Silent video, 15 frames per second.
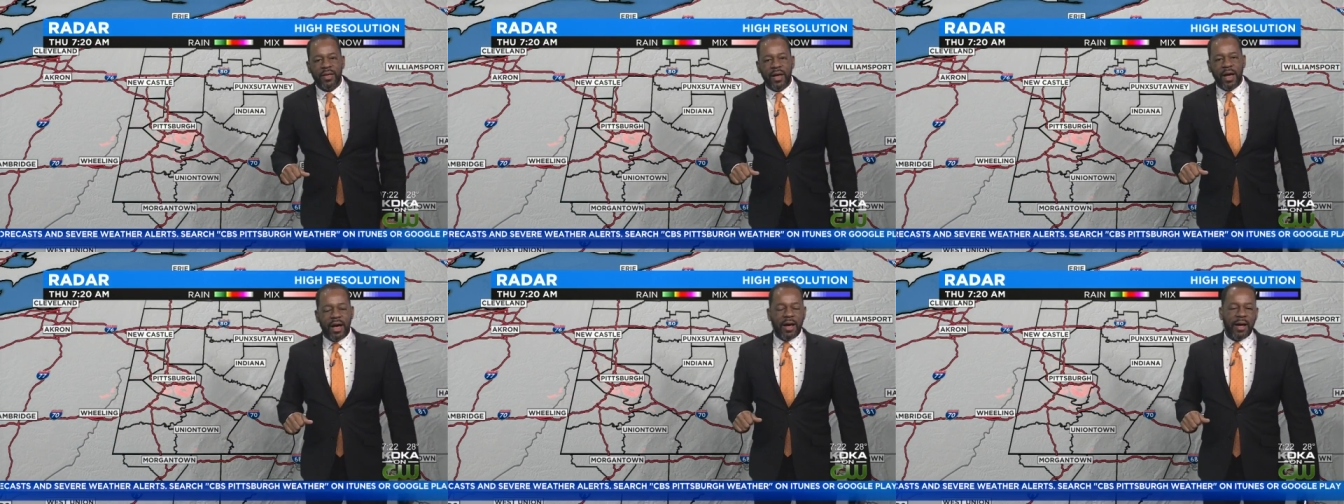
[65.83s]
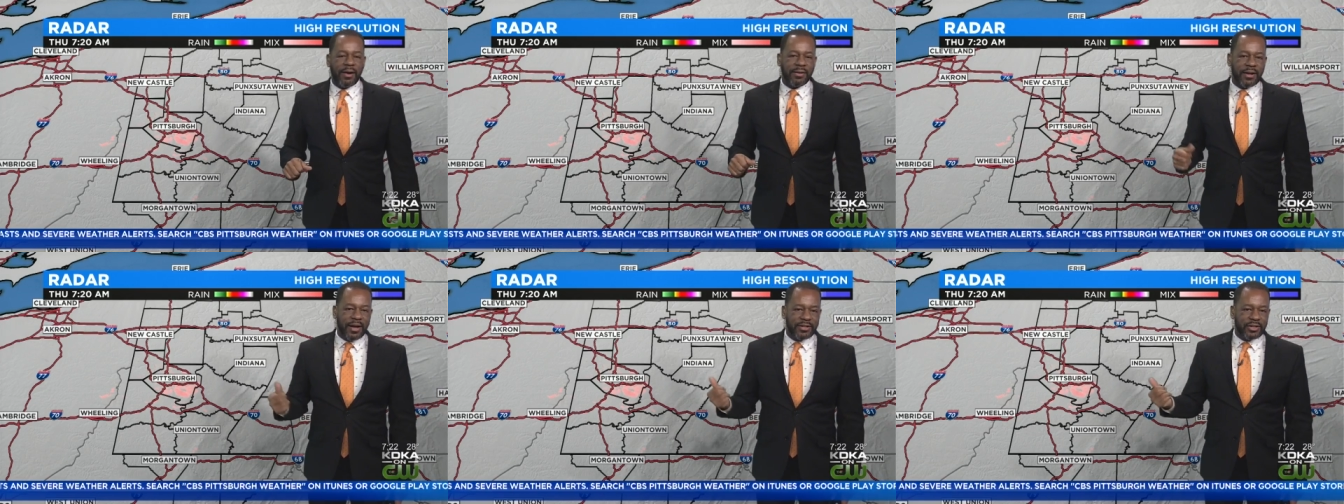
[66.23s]
uh,
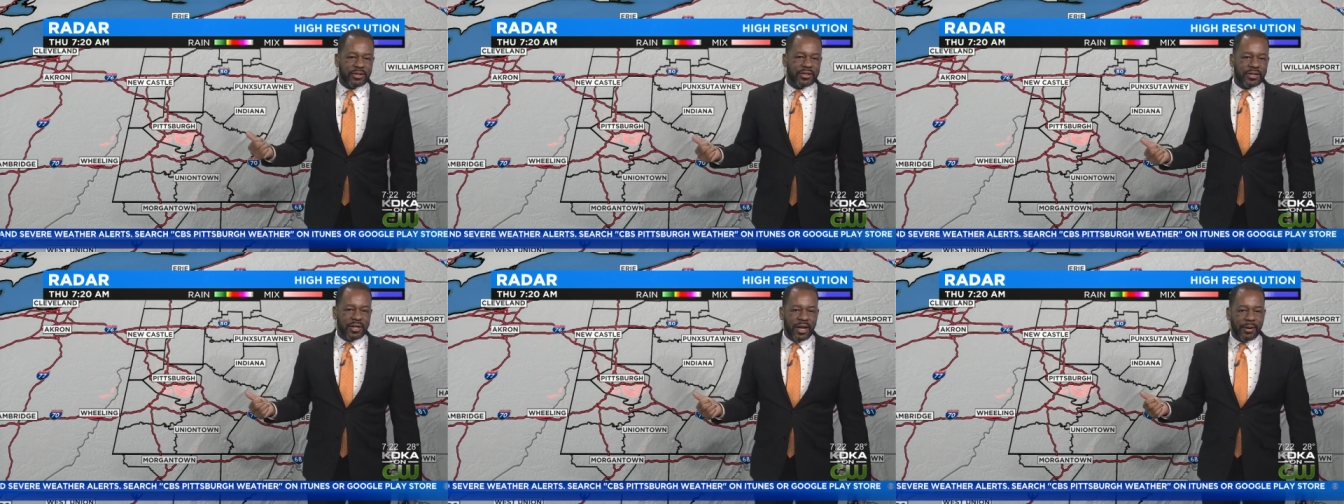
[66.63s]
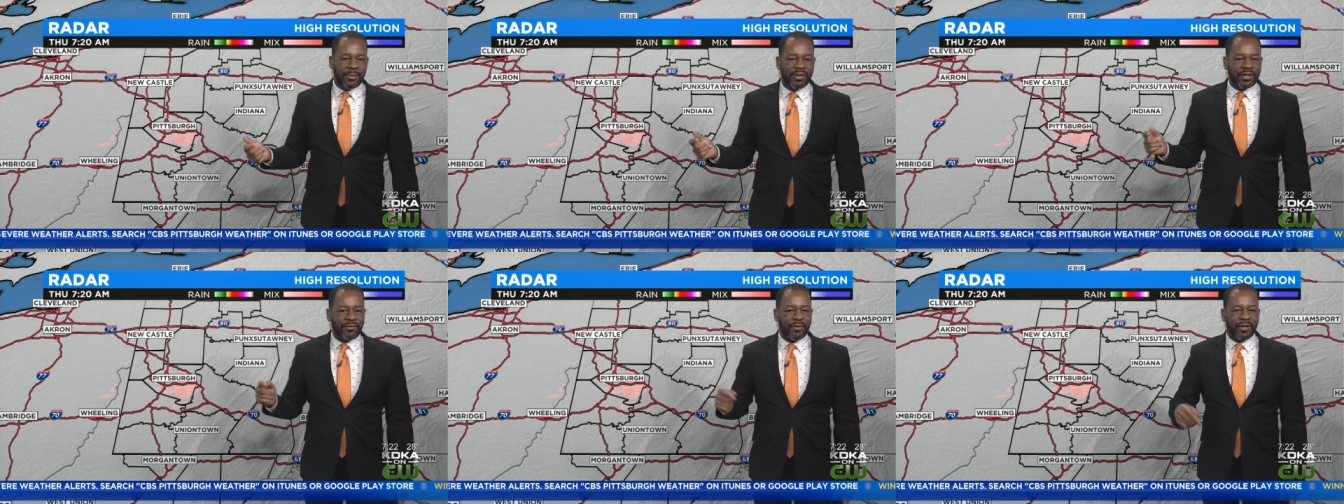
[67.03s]
not just today,
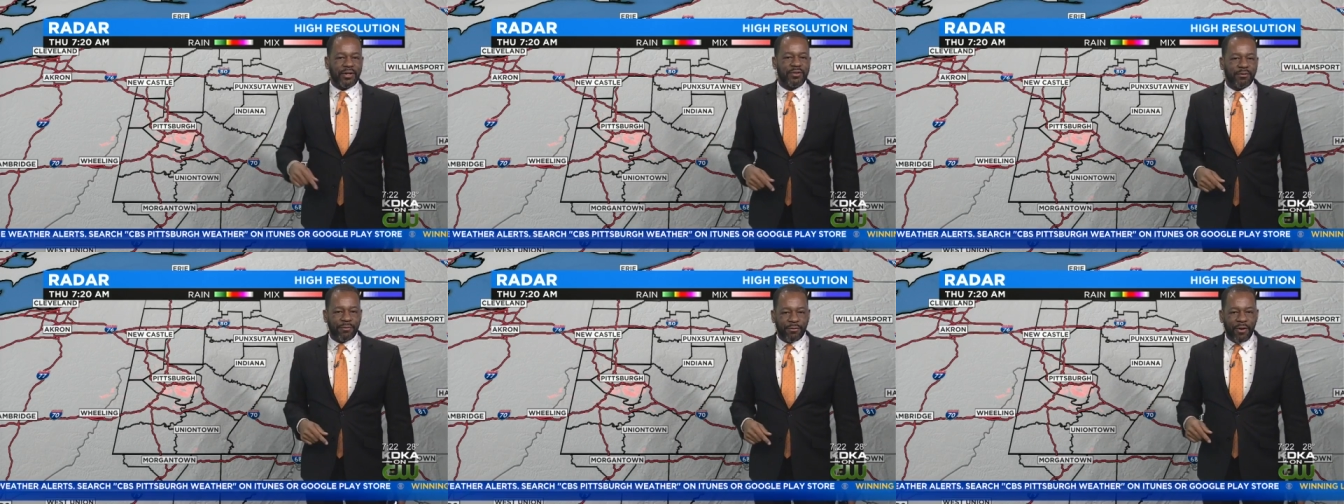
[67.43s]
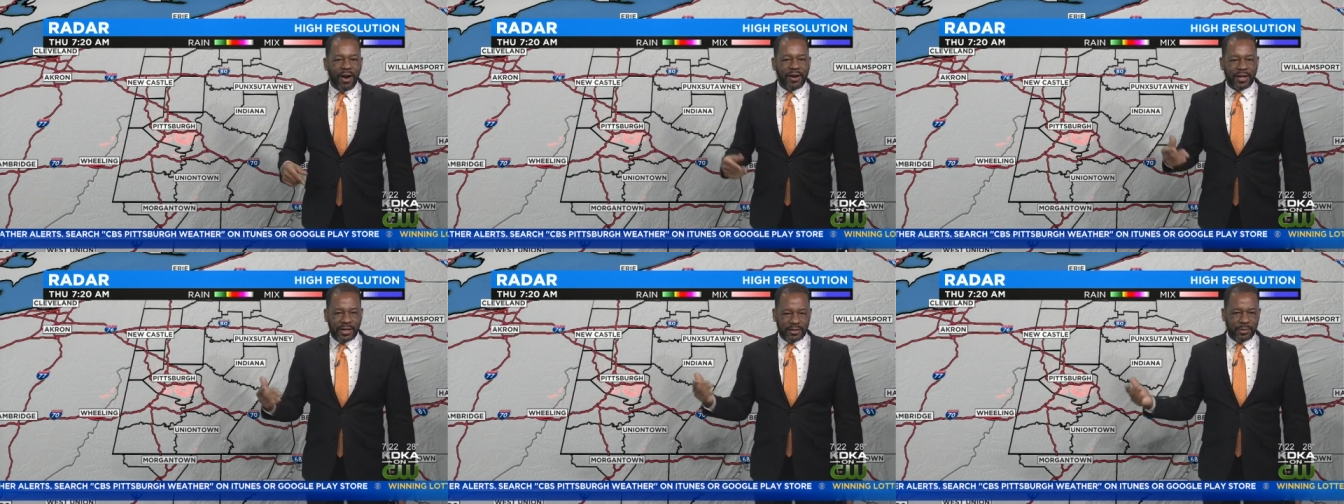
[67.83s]
but even into
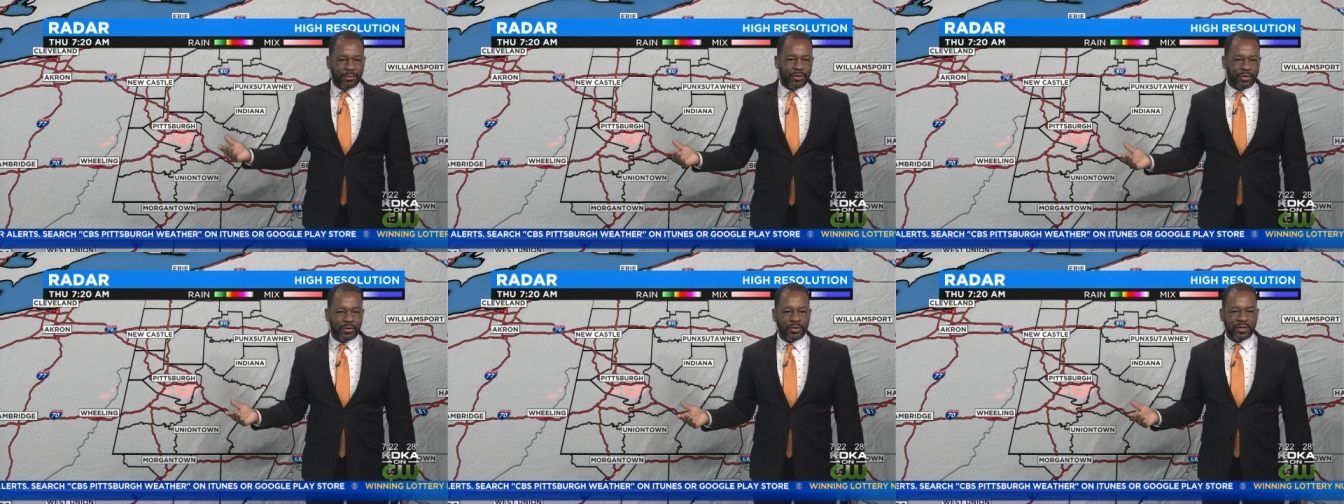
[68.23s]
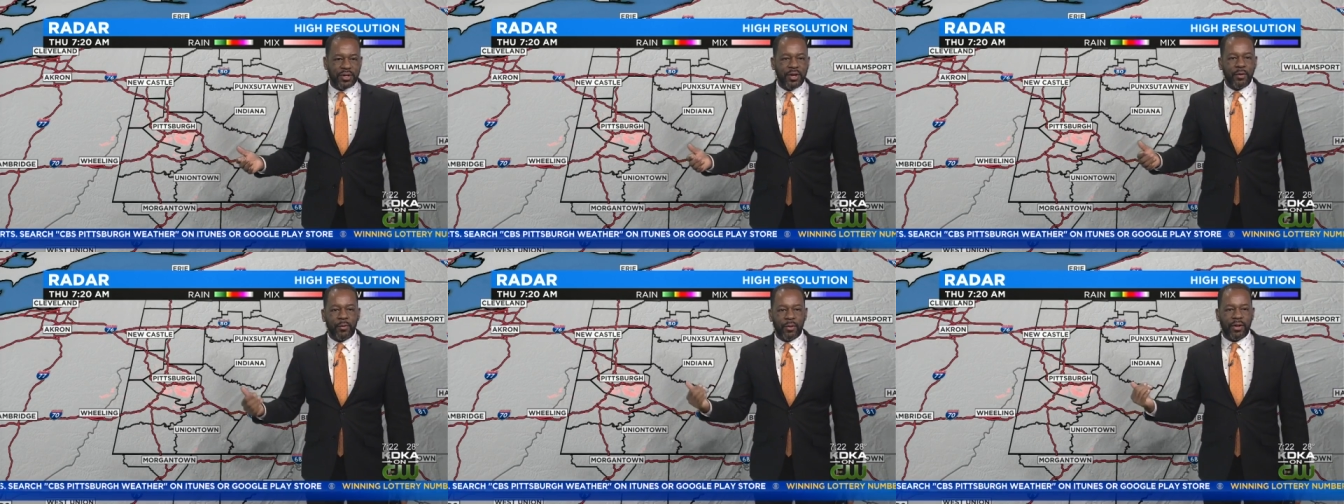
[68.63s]
Friday. Temperatures
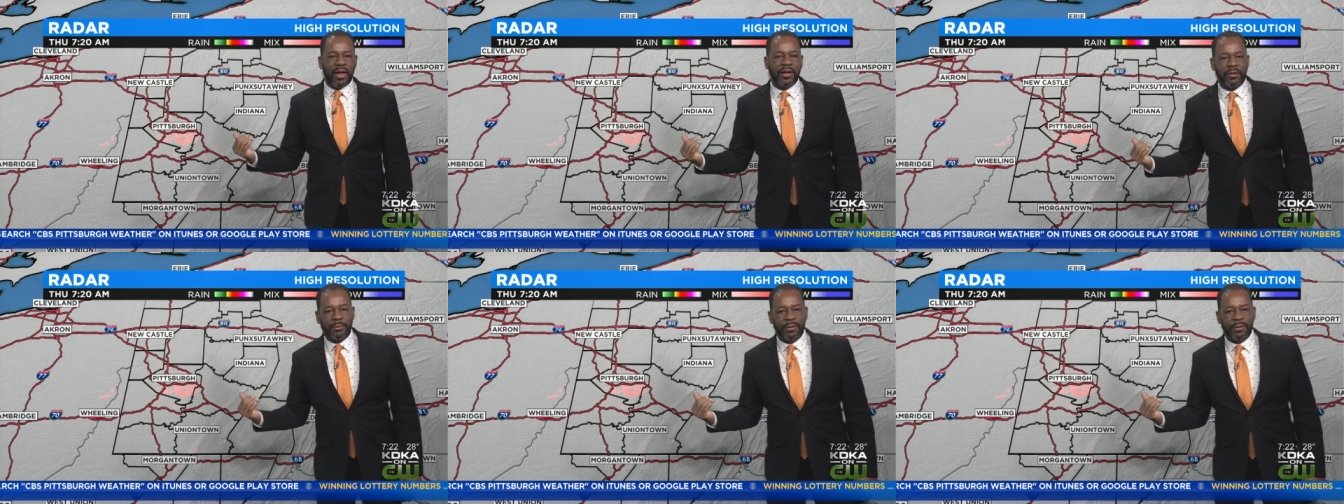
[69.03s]
will will likely